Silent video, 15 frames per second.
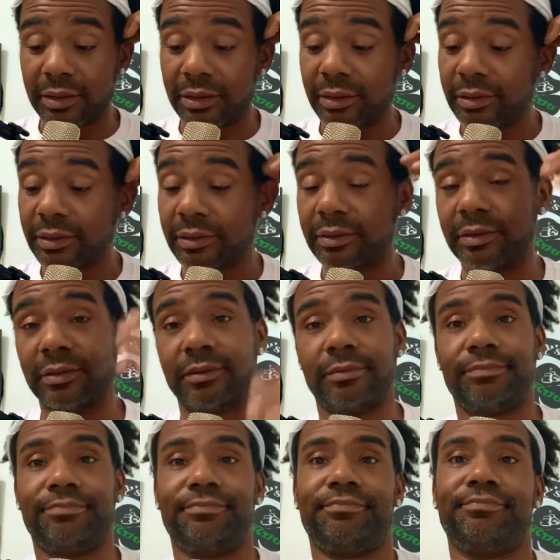
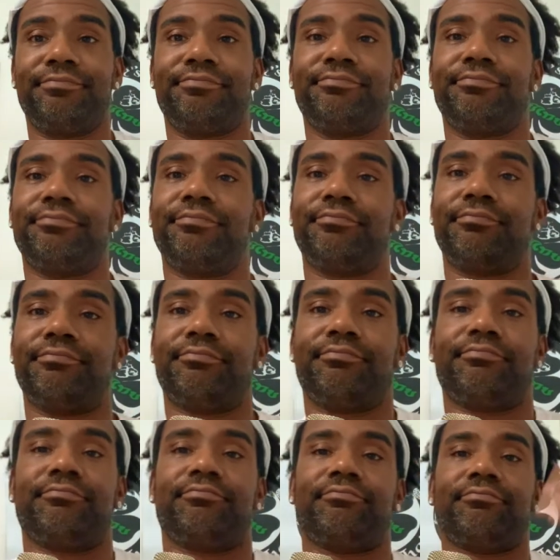
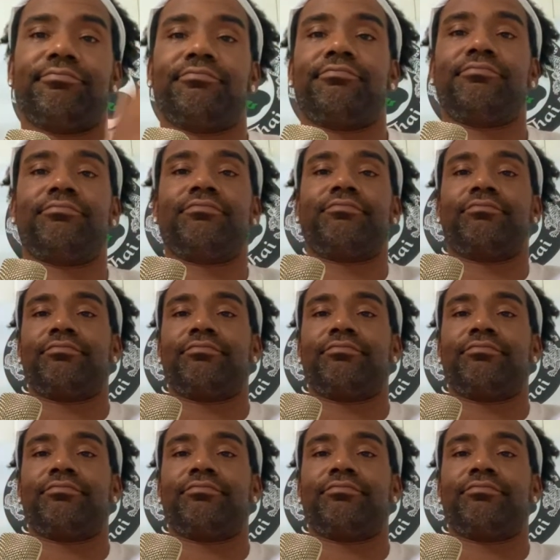(no one is talking)